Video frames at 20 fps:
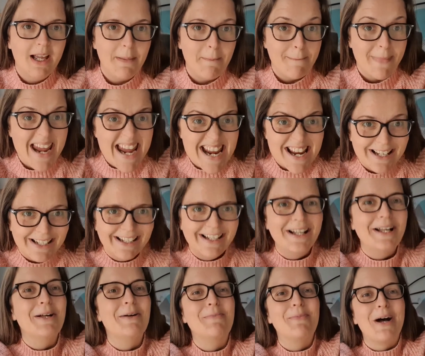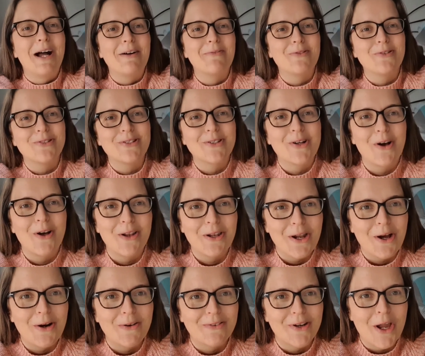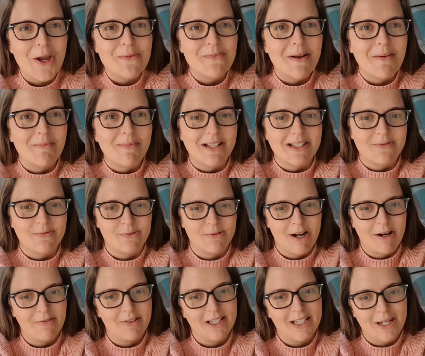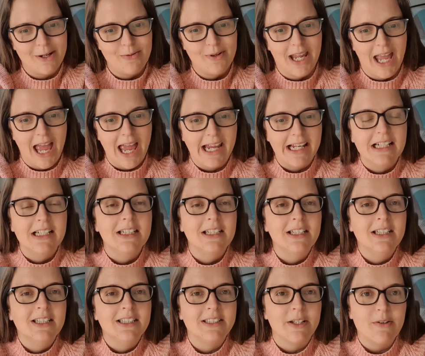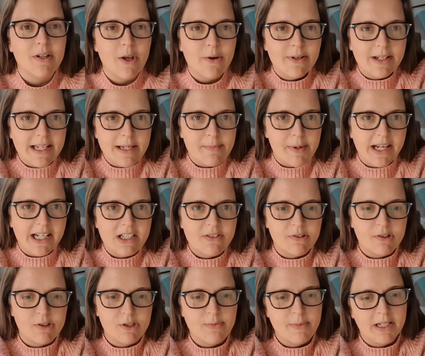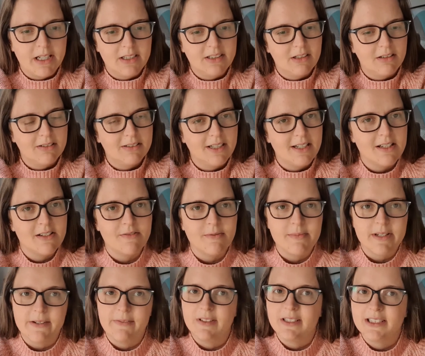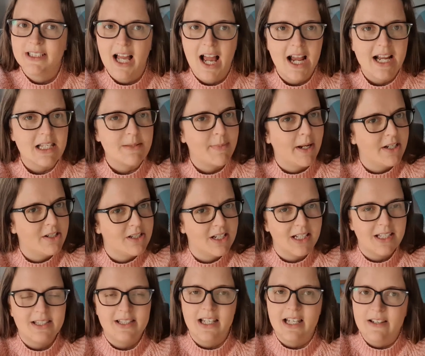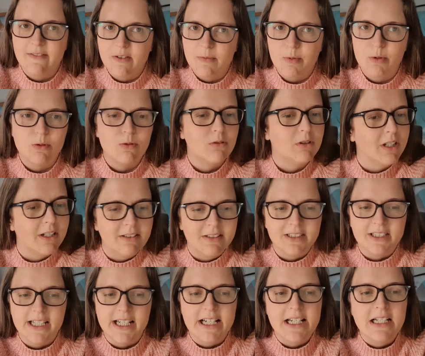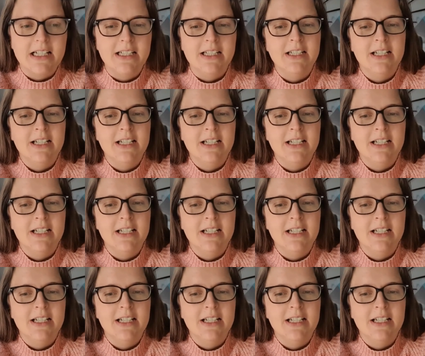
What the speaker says: Me, but I've also got a lot of co-members throughout the UK. So locally based recruitment consultants from different sites, Manchester, Liverpool, London,